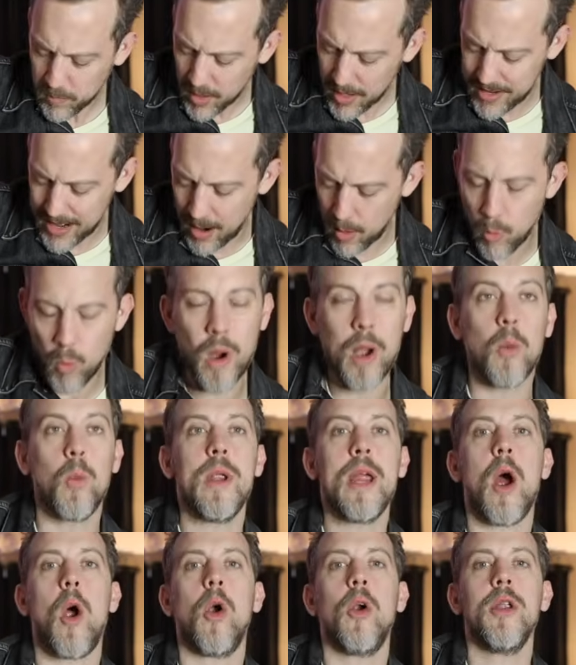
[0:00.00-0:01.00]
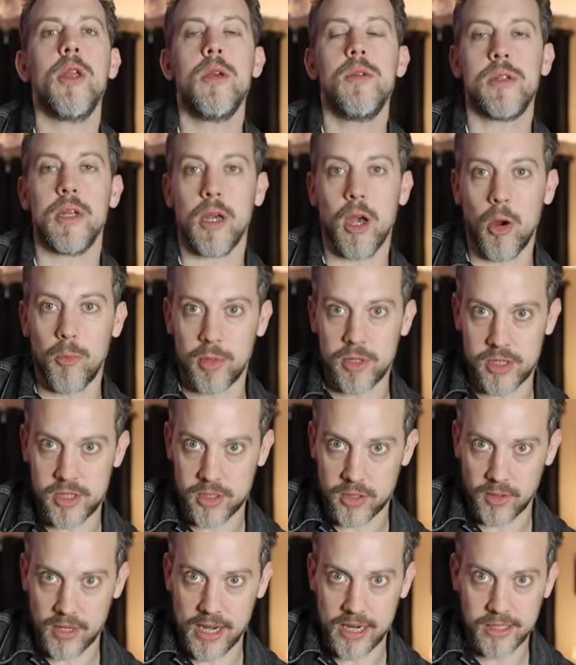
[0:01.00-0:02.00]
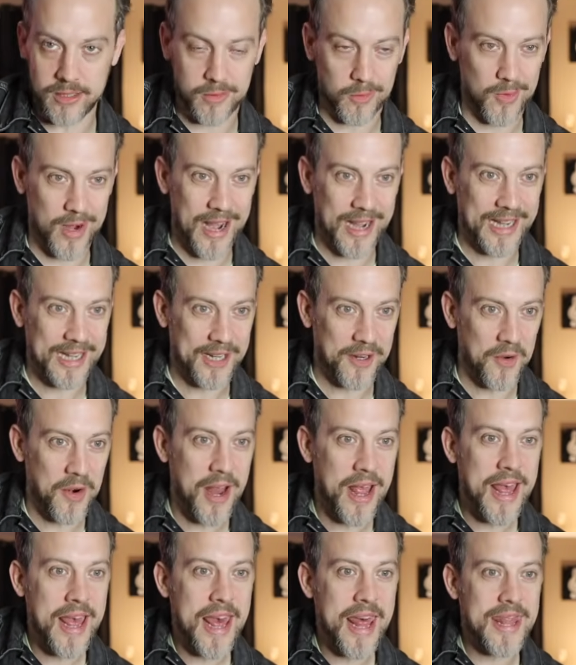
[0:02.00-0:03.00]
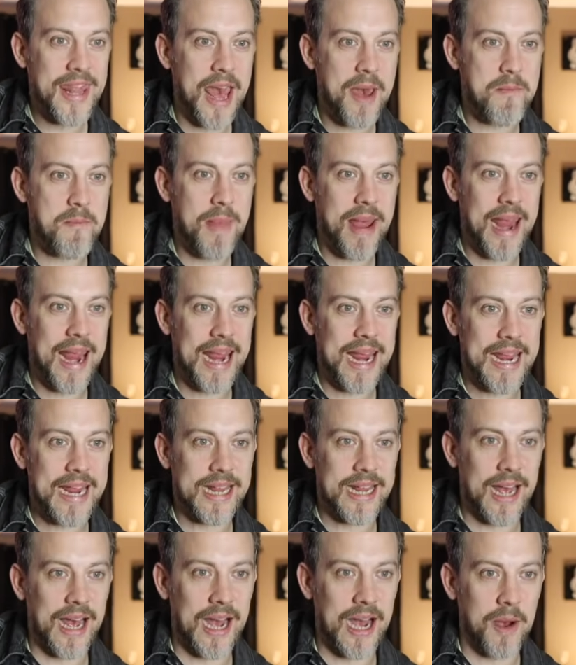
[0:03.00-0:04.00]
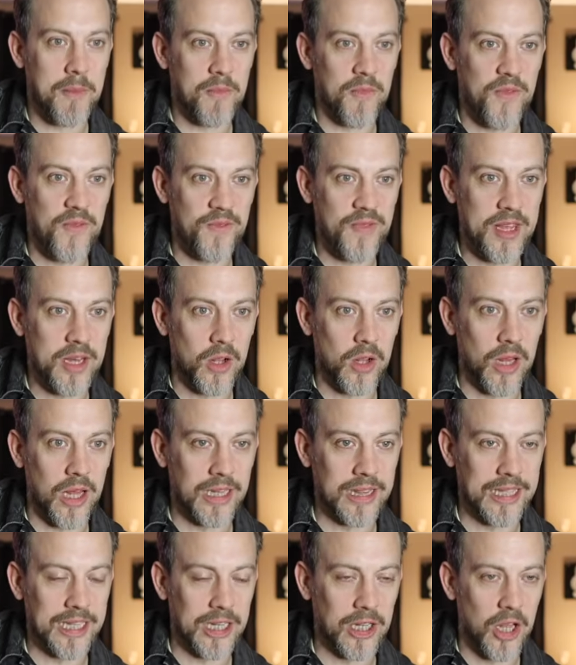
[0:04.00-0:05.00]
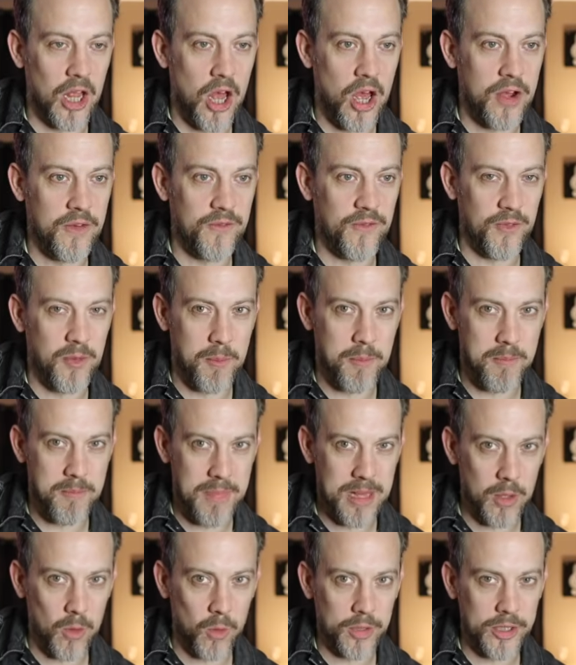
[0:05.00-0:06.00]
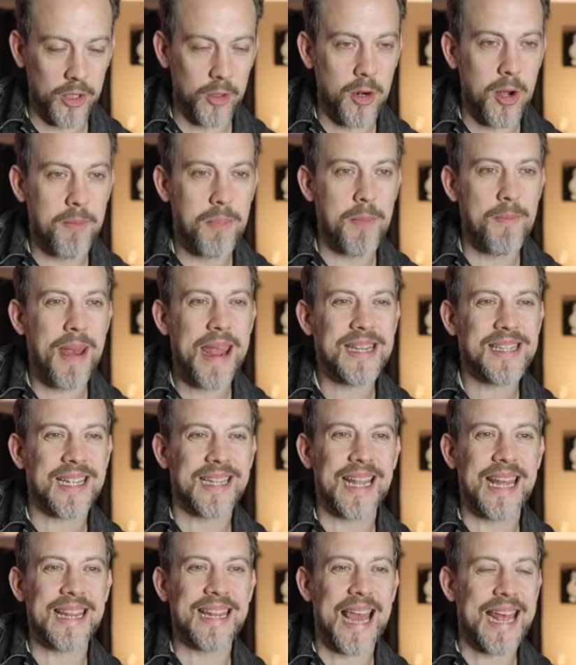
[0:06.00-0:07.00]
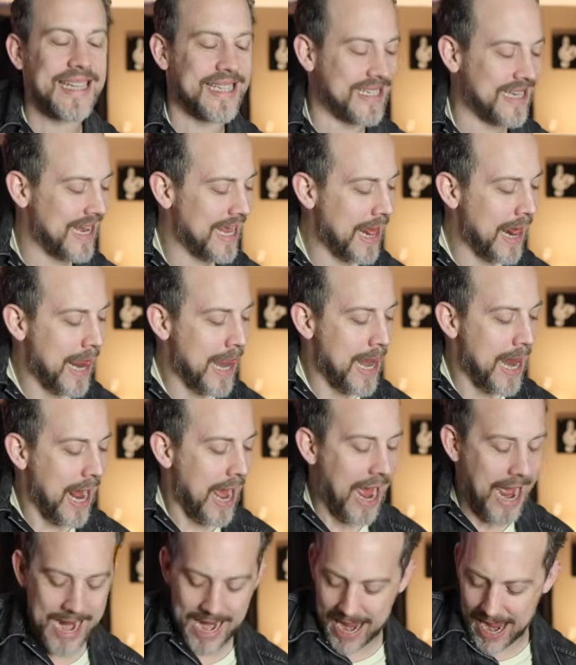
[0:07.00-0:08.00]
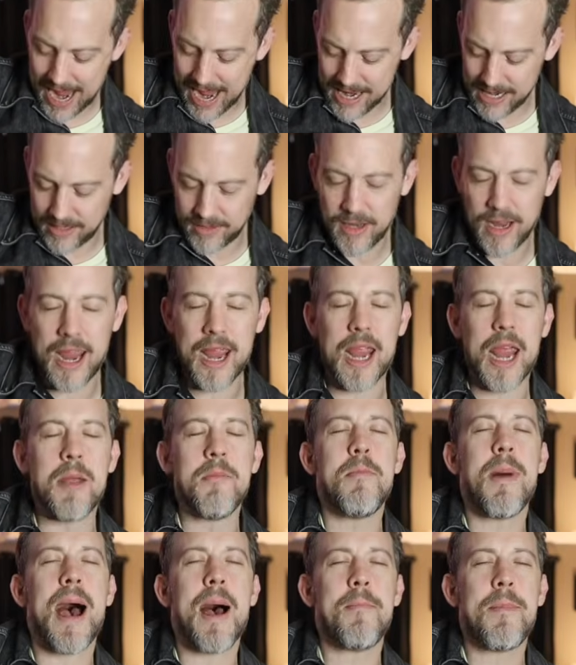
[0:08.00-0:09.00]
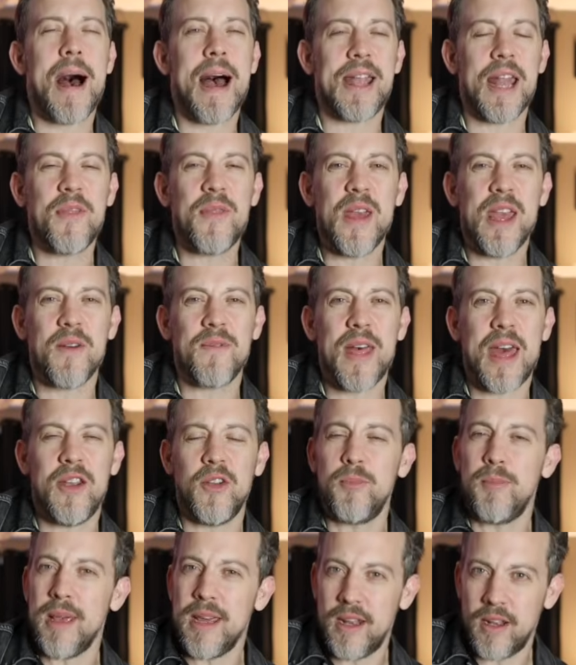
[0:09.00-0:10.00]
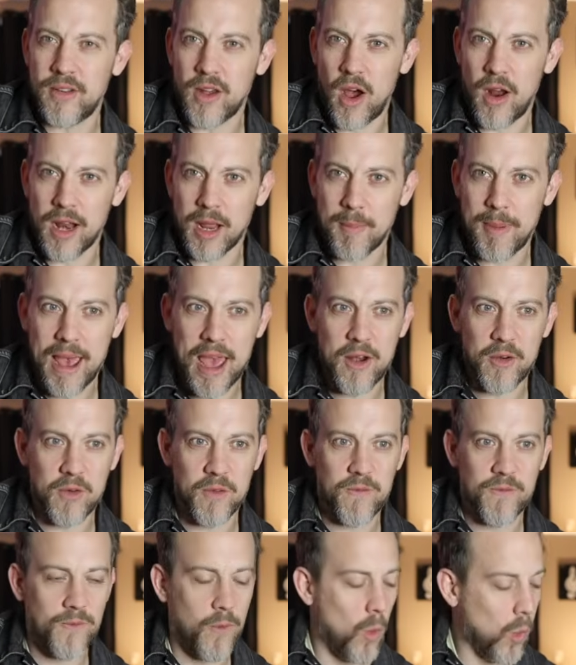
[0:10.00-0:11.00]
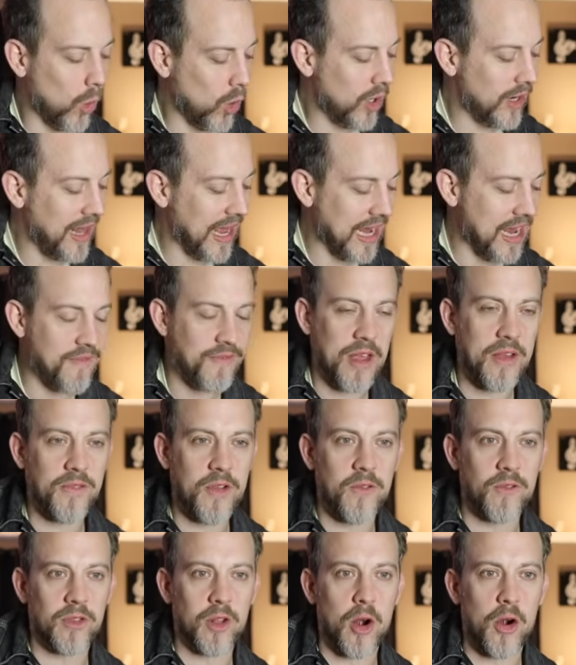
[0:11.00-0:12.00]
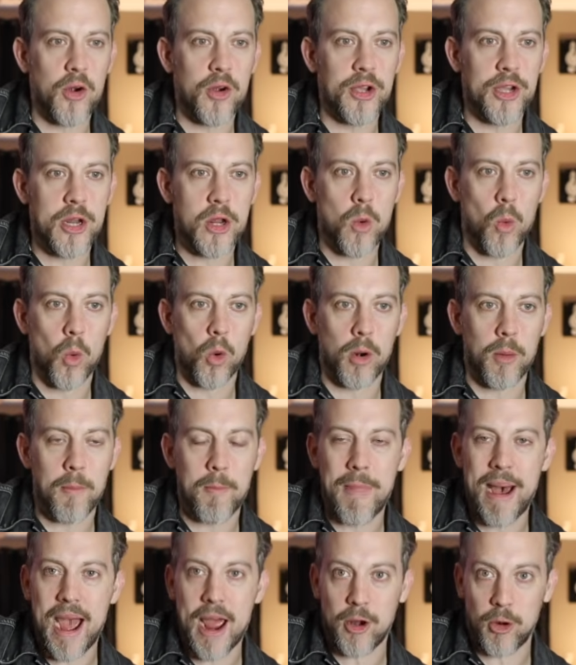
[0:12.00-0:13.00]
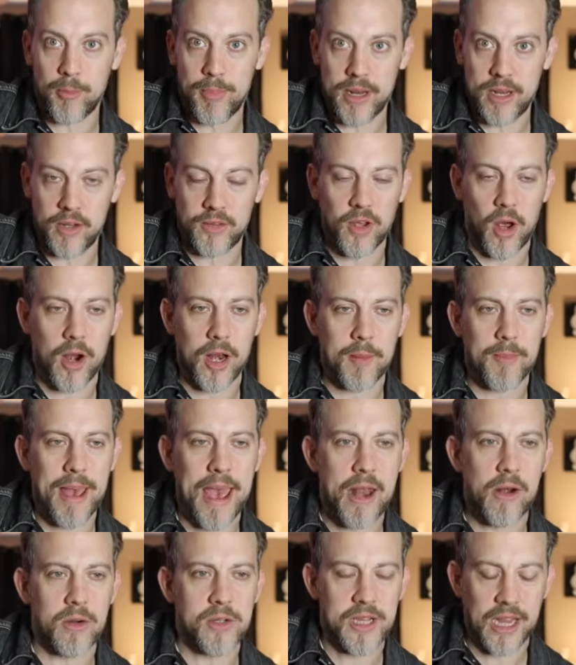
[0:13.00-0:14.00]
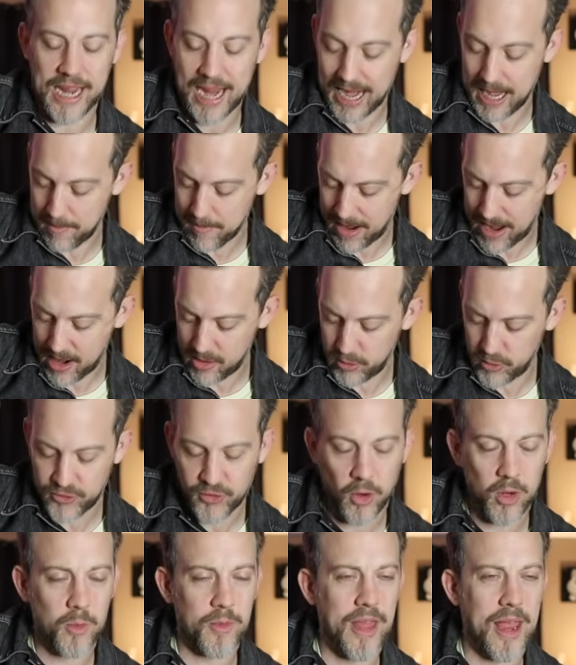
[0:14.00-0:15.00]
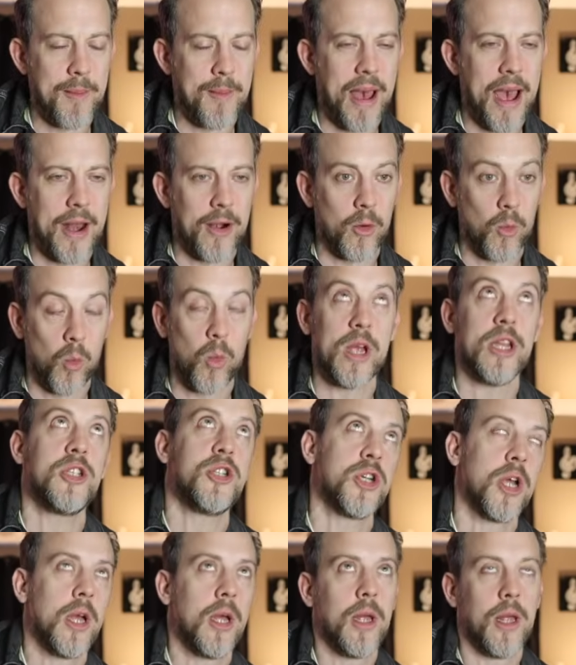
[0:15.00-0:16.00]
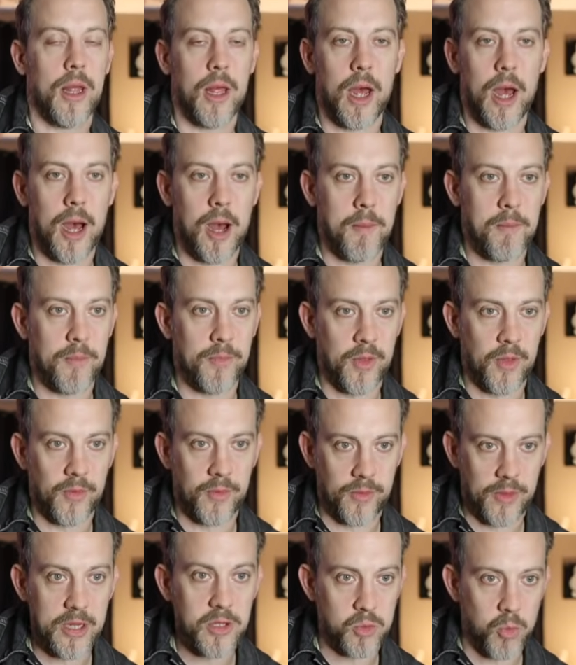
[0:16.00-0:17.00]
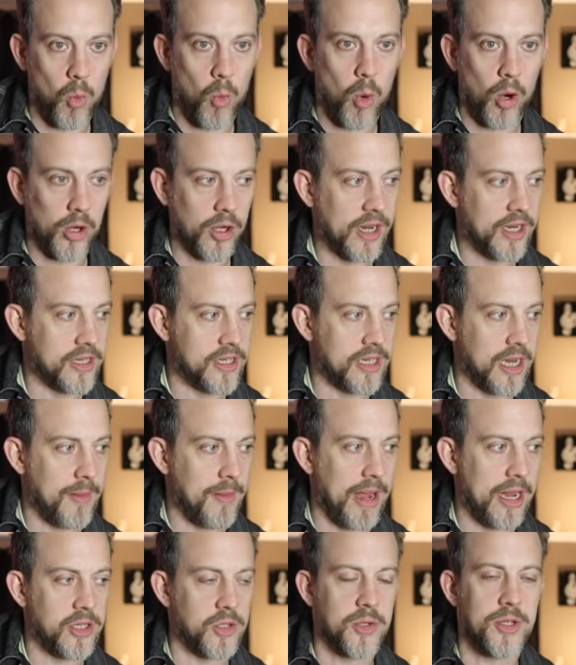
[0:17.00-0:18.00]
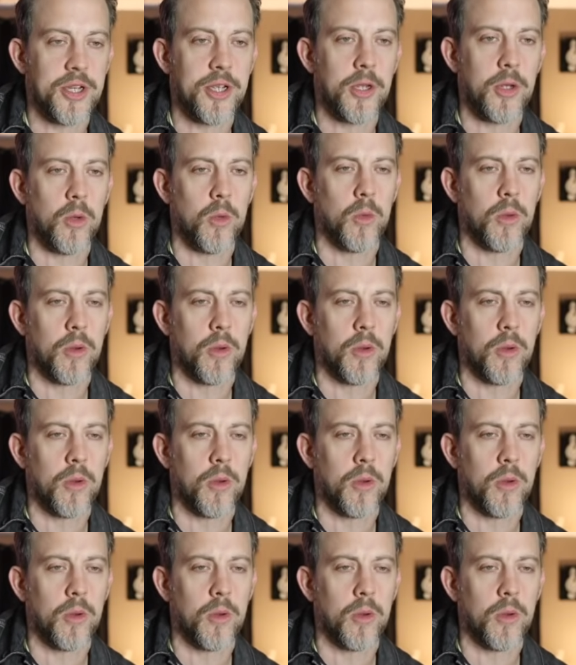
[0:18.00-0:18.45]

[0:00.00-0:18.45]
Now, where we are using open strings right here, that may feel a little unfamiliar, but basically that's, in my mind, I think of that as pentatonic pattern 4. Like if you've learned your minor pentatonic patterns, like A minor, starting with A minor, which these will work in C major too.